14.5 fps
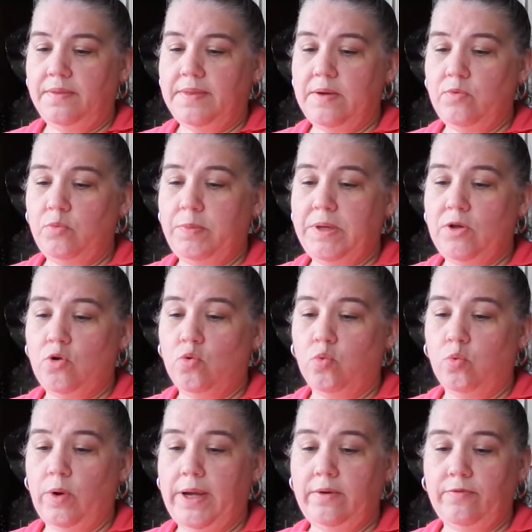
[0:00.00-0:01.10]
They would be
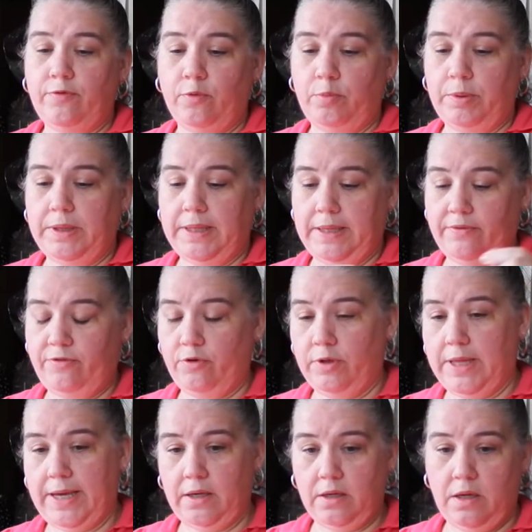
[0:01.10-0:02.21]
great for for
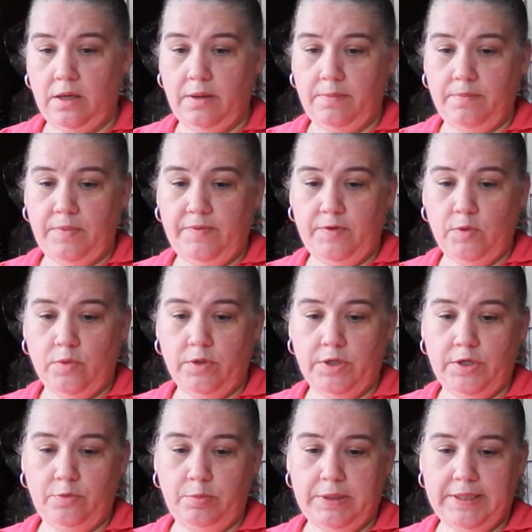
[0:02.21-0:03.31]
like um, if you're going to
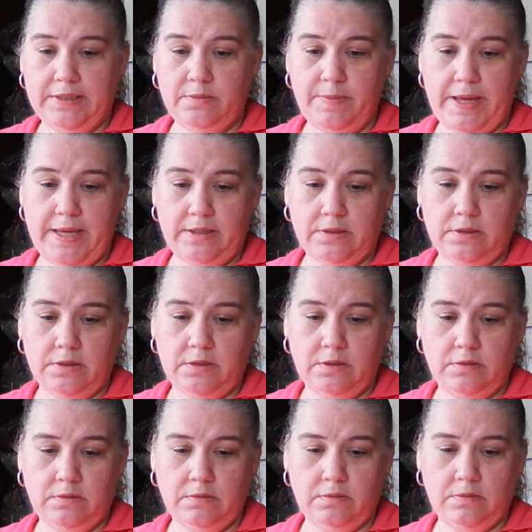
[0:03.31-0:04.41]
do placemats.
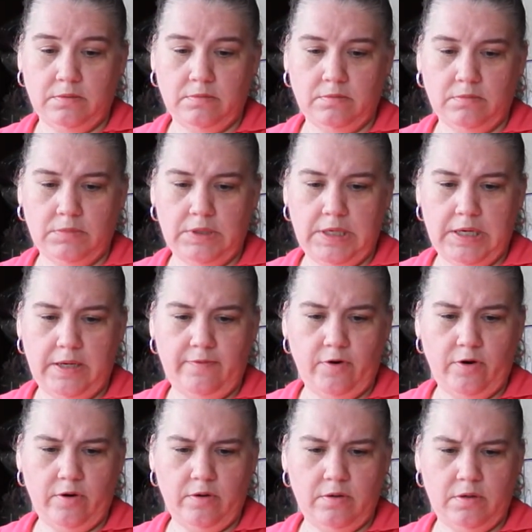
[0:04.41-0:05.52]
Kitty
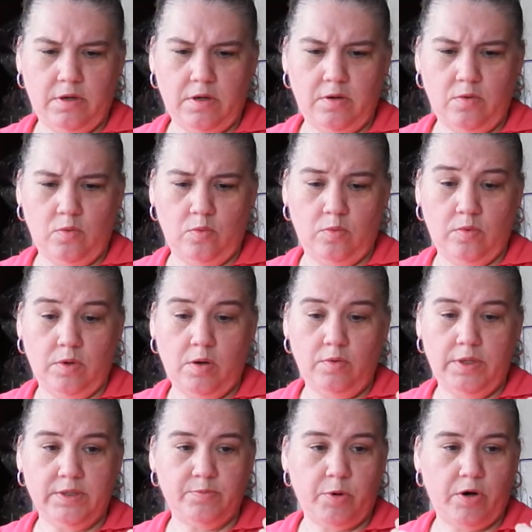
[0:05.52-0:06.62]
fur? No. Oh,
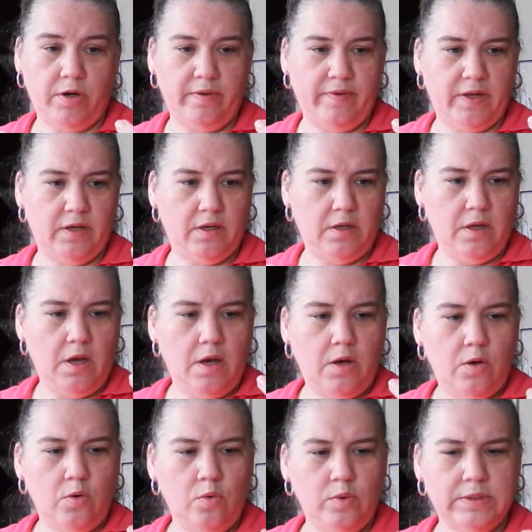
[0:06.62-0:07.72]
that's part of it.
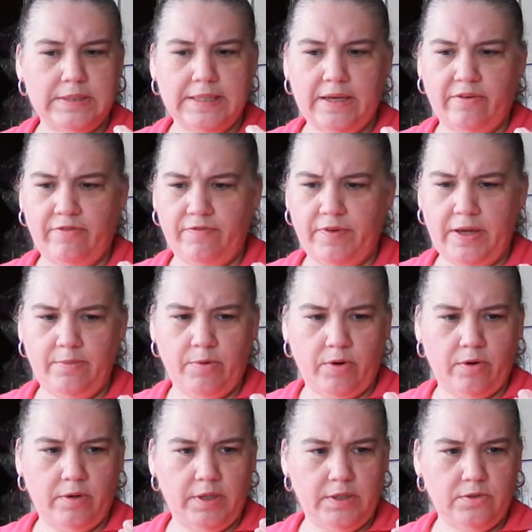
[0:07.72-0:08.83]
Oh, it's like a fiber.
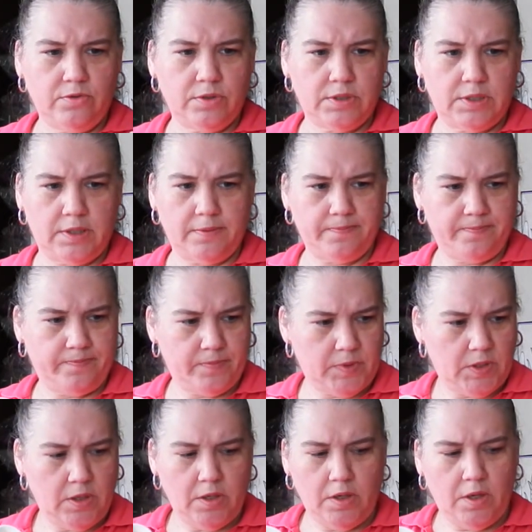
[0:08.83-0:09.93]
Interesting.
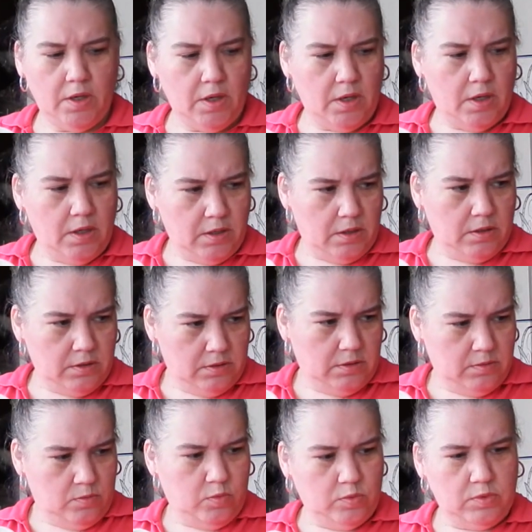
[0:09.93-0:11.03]
Well,
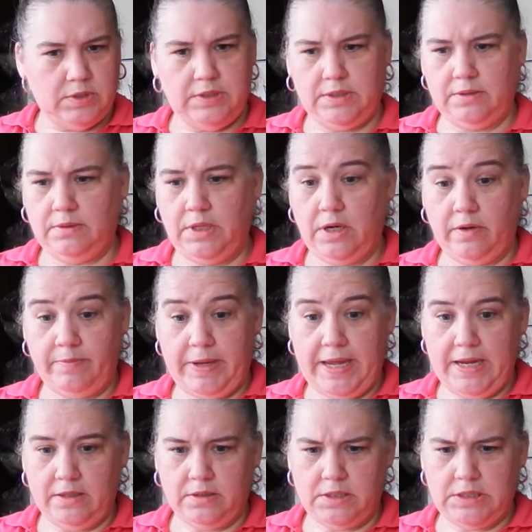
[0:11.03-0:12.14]
get off my
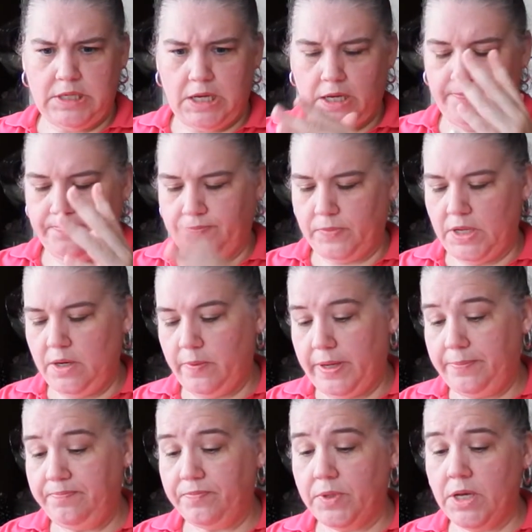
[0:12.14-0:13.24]
hand. It's stuck.
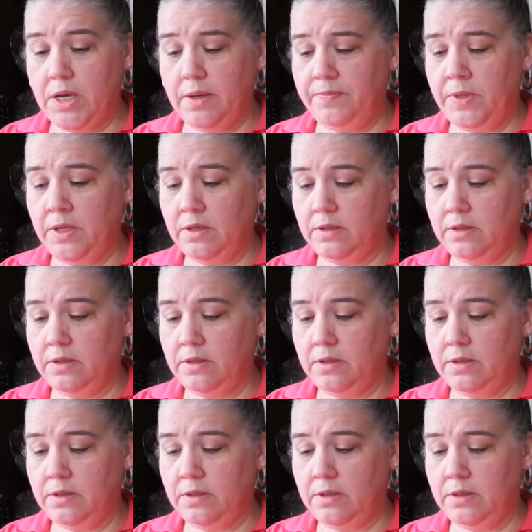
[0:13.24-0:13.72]
Anyway, um.